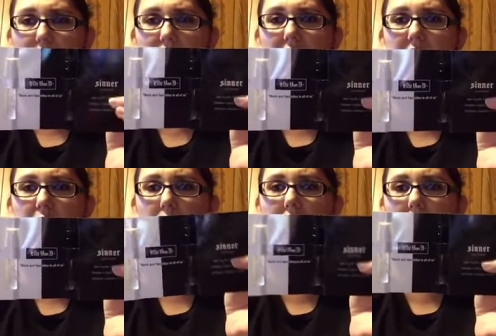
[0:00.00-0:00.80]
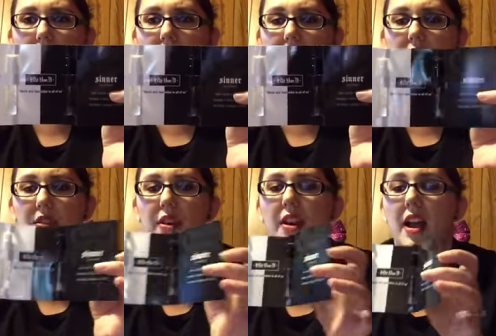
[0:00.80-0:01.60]
She likes one over the
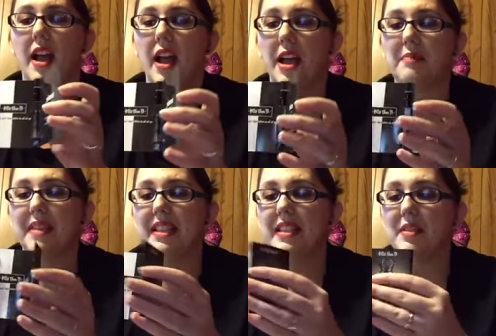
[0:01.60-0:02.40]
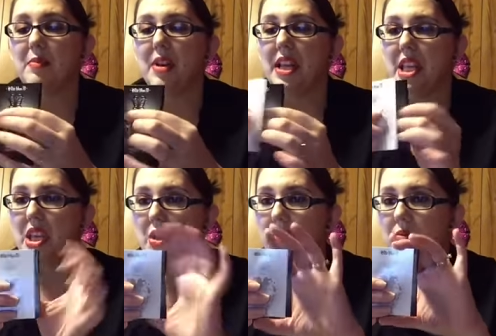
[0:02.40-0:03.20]
other. Um, but this is pretty
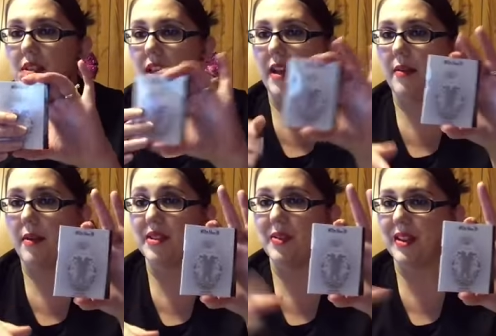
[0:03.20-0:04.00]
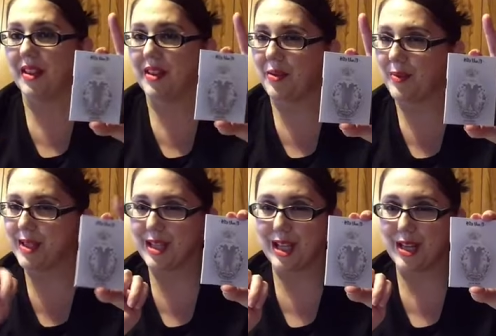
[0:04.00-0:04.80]
cute. Um, I do like that there
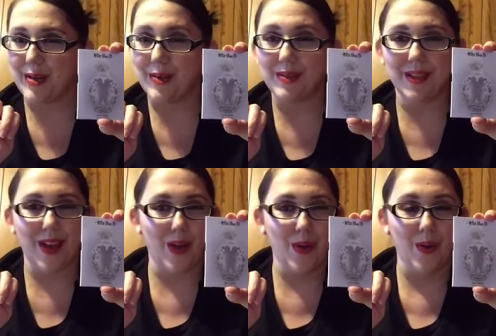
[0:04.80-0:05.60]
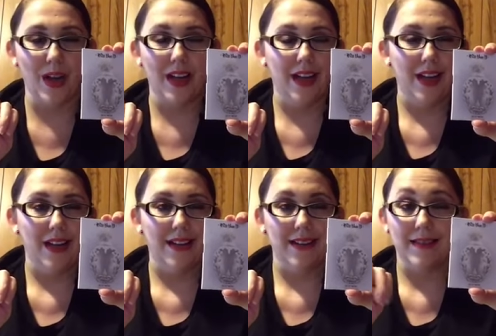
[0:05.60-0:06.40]
was two, so
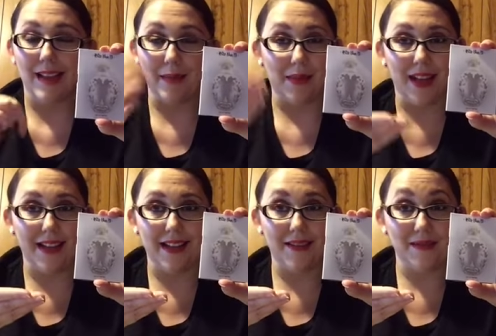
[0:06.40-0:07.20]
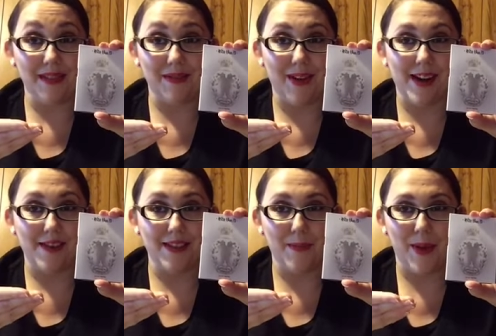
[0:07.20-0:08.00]
I'm glad it was the
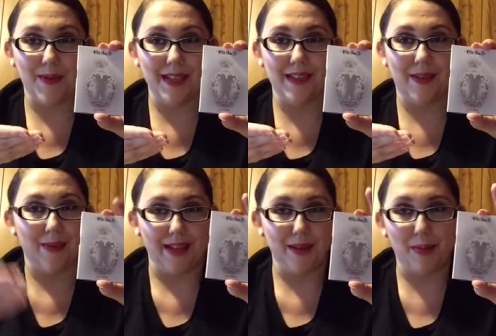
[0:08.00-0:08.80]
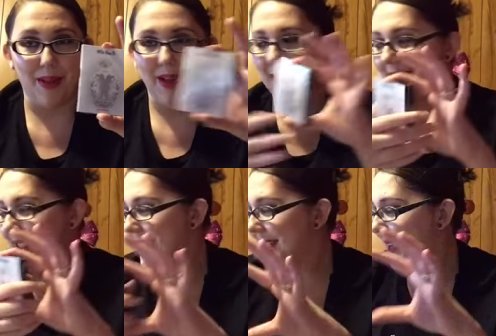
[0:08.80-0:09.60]
fragrance bonus, so that's a plus.
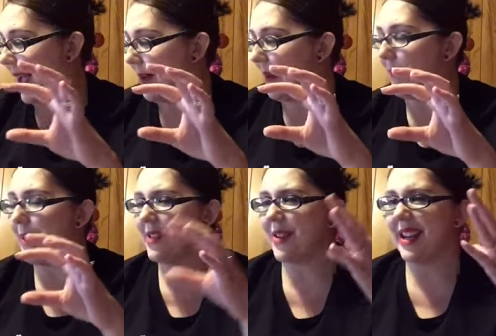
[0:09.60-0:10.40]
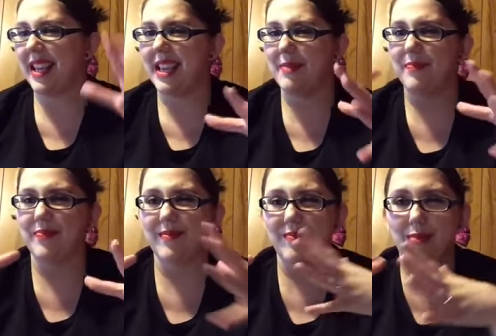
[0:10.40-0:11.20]
Um, I may try to keep
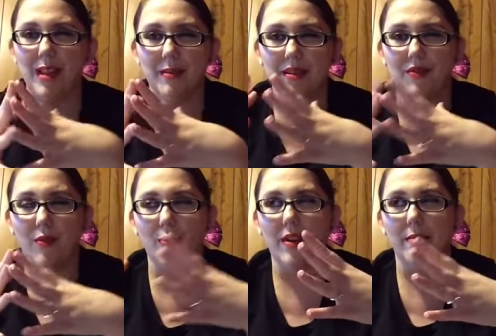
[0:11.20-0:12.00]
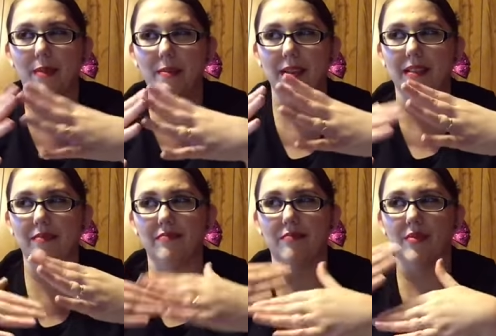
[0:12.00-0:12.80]
Play by Sephora maybe
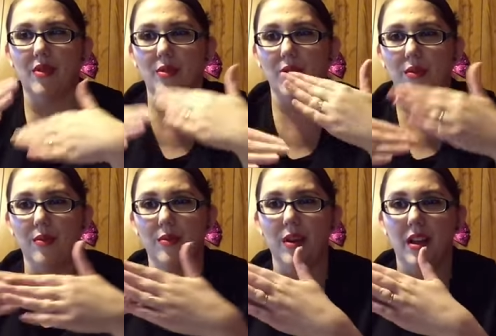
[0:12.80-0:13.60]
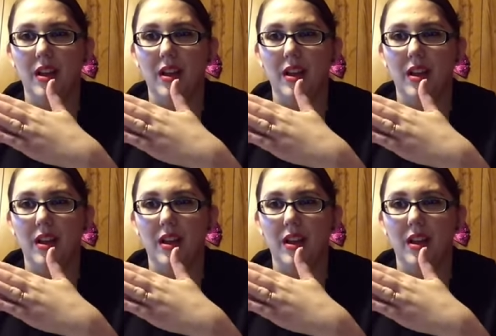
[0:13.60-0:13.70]
through